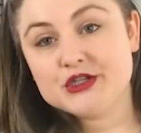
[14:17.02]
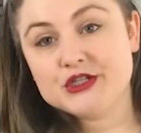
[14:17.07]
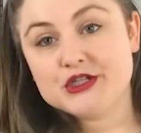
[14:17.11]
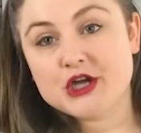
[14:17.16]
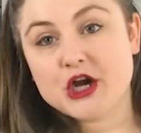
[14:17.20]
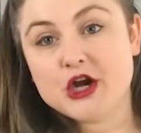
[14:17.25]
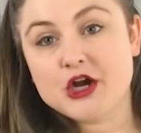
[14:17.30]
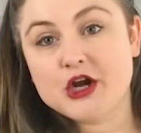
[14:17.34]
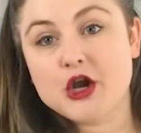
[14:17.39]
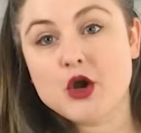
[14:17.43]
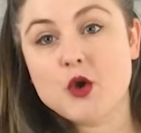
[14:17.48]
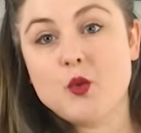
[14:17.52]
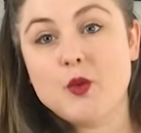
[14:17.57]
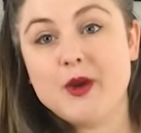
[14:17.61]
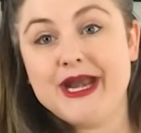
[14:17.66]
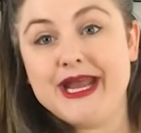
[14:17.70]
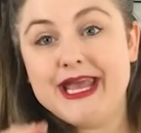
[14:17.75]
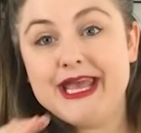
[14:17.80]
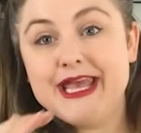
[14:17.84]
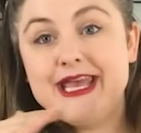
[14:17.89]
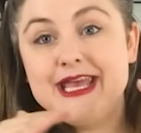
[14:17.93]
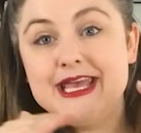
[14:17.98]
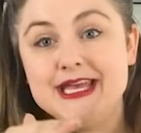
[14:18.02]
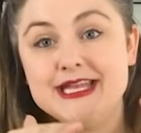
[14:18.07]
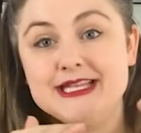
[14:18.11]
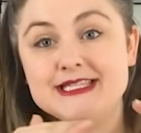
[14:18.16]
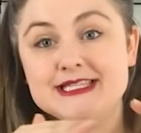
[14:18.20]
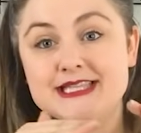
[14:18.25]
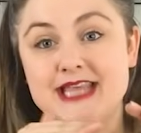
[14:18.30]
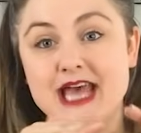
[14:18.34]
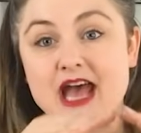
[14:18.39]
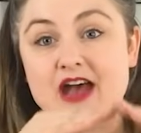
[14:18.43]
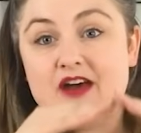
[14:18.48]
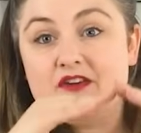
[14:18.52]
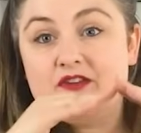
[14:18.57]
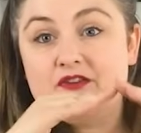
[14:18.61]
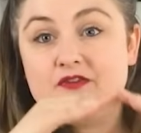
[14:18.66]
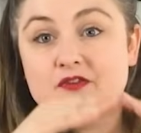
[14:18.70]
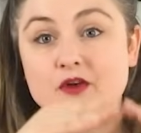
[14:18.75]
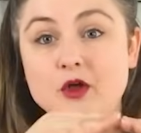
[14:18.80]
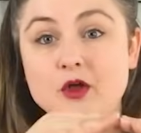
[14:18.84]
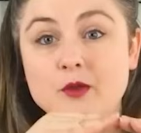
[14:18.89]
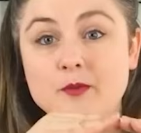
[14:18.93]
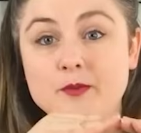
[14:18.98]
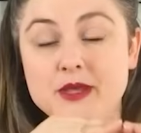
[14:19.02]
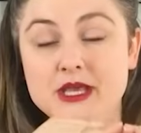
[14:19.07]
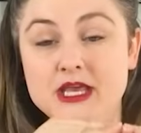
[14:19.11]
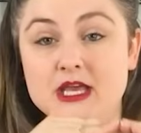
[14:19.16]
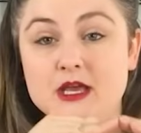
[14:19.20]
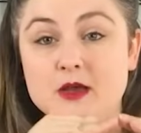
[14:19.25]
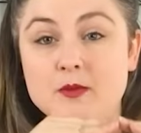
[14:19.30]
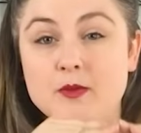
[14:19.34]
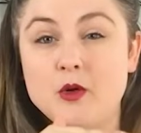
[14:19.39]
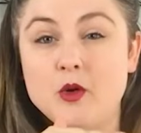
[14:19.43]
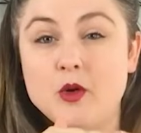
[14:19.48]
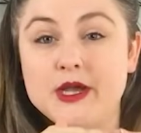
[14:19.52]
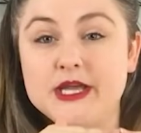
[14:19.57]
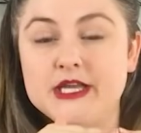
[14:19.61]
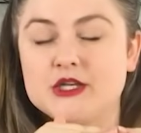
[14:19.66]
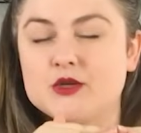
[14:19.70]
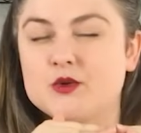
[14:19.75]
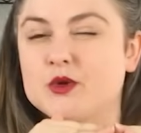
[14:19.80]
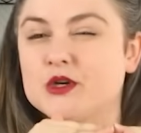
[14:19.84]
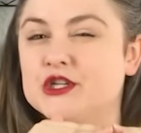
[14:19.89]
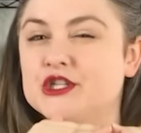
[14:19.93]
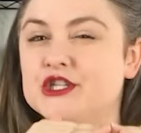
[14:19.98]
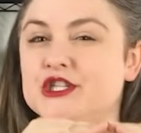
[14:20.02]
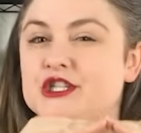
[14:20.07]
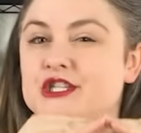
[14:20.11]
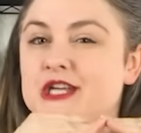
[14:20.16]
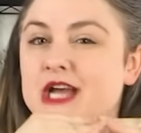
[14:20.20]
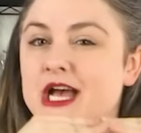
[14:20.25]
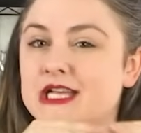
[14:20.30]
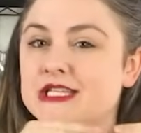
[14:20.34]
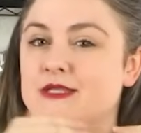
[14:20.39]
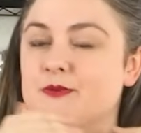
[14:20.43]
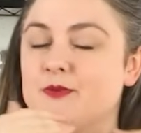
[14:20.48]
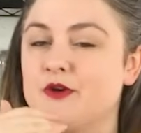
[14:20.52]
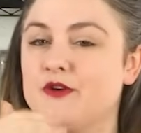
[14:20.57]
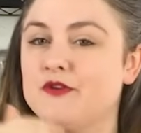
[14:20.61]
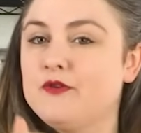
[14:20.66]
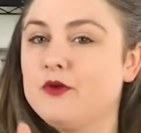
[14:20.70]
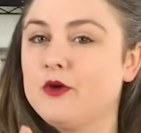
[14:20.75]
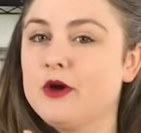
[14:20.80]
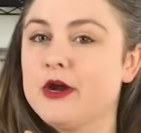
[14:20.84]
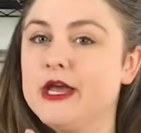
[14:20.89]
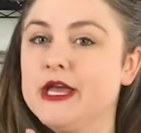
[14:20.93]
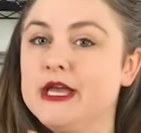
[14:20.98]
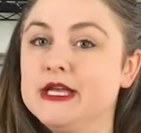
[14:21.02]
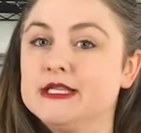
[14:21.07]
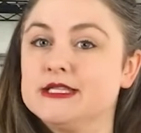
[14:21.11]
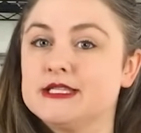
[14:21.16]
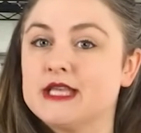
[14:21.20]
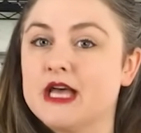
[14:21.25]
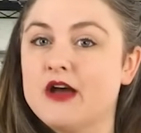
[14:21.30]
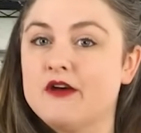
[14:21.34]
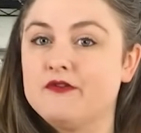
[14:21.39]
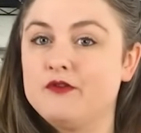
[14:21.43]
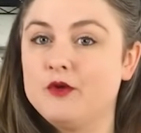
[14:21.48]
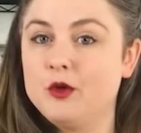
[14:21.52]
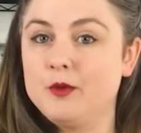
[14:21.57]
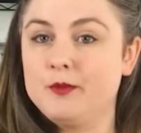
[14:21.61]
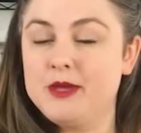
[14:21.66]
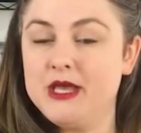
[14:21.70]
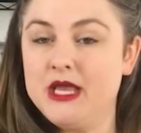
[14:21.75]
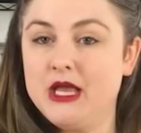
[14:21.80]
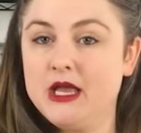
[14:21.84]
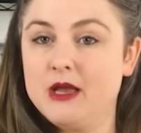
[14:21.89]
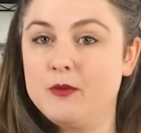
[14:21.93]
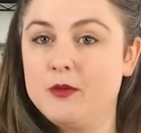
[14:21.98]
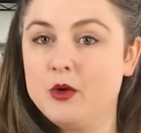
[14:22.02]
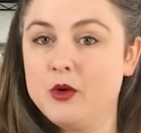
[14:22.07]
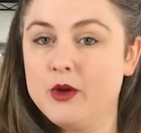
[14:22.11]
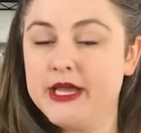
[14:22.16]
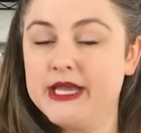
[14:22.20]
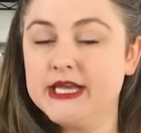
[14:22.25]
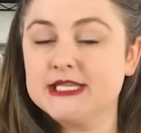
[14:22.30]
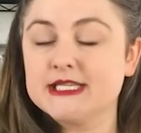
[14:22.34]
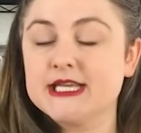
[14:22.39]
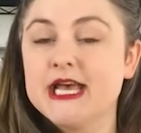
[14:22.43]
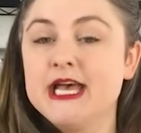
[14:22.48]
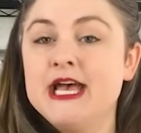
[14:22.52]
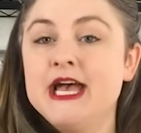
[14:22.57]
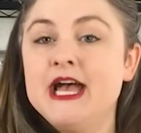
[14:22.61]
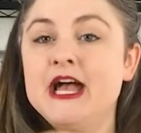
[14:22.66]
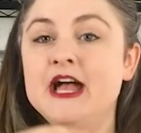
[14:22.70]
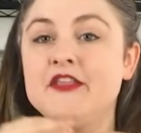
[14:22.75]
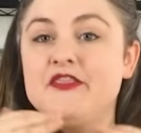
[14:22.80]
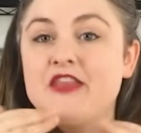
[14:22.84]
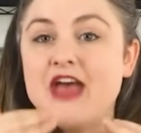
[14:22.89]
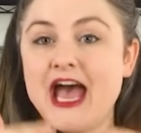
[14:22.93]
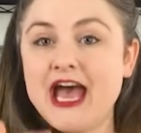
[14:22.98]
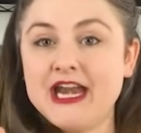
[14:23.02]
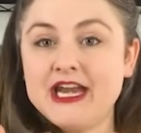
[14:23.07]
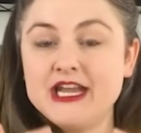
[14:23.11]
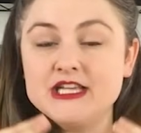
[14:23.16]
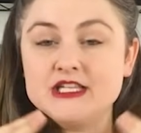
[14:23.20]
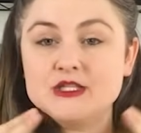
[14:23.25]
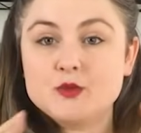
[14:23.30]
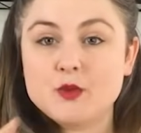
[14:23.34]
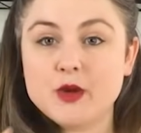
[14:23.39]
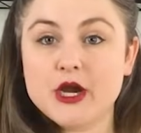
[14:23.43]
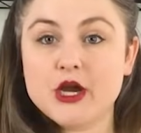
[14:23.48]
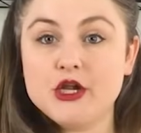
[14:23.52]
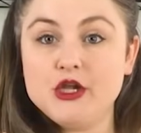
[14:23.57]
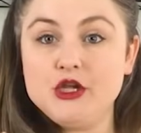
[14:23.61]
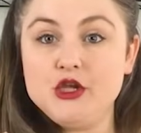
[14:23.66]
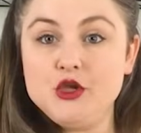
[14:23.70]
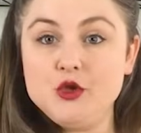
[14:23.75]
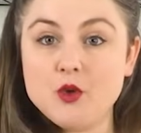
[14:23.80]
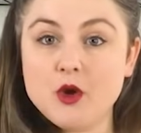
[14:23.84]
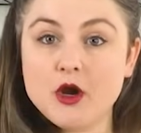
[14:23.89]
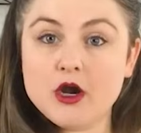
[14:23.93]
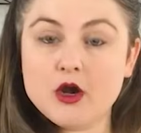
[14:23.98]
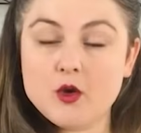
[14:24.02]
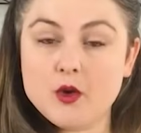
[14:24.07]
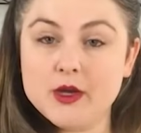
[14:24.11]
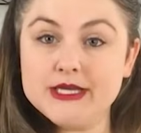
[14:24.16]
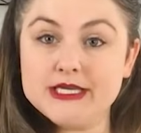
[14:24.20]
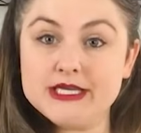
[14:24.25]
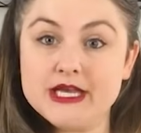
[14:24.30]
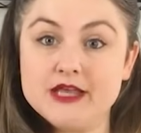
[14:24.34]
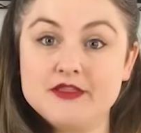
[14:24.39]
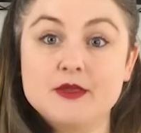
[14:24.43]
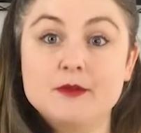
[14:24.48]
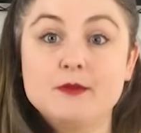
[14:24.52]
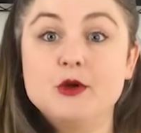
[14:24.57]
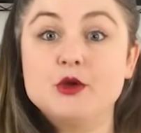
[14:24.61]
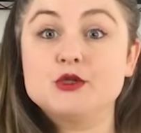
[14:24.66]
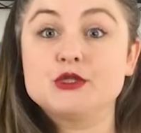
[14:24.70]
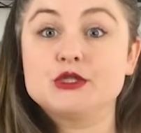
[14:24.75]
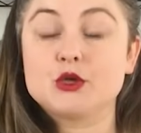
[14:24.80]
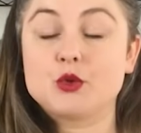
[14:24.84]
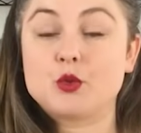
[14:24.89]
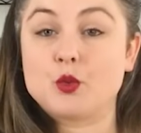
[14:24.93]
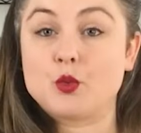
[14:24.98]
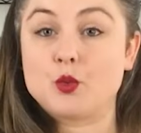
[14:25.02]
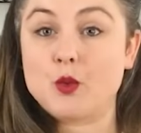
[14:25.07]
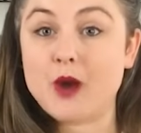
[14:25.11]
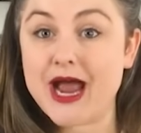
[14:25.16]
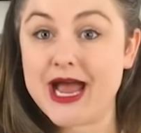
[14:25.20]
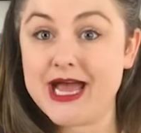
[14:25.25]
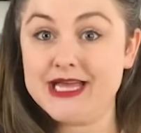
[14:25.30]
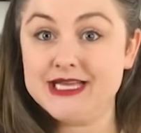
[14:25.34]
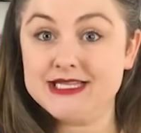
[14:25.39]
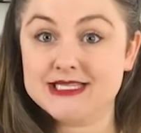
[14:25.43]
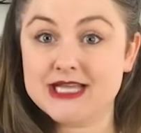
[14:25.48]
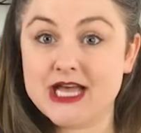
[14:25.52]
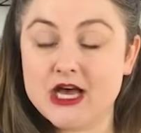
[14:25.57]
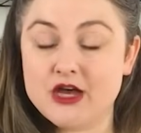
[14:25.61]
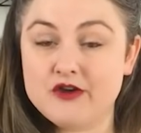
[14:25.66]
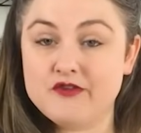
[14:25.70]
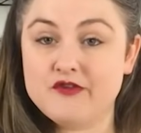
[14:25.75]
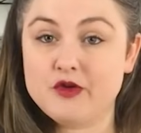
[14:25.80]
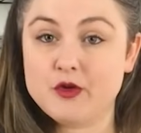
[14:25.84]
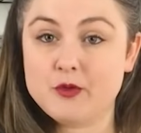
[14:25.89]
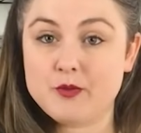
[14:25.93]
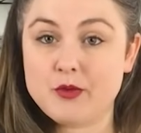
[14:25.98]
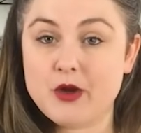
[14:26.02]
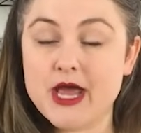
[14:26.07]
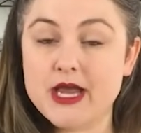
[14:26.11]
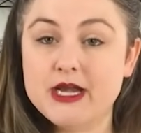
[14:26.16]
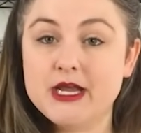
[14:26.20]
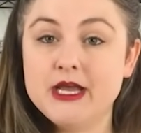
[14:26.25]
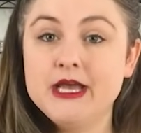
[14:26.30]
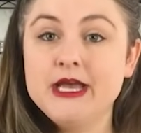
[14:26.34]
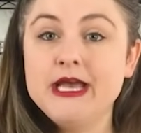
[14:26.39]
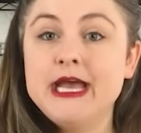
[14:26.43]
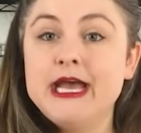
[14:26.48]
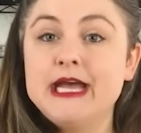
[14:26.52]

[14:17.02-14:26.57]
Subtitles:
your starter when it hits that full peak point or just before it hits that full peak point, that is where you are going to get the most rise out of your bread.